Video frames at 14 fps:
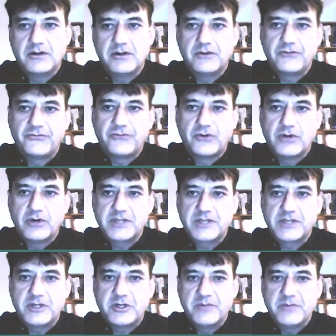for
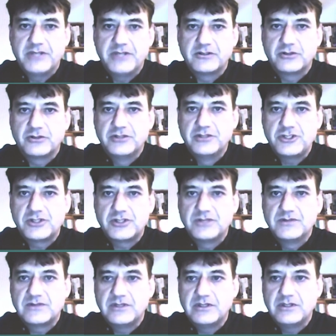experimental conditions
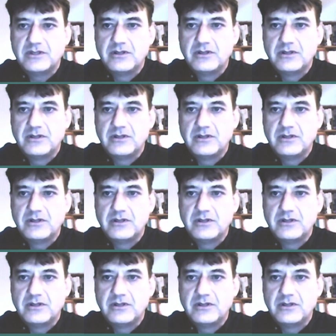in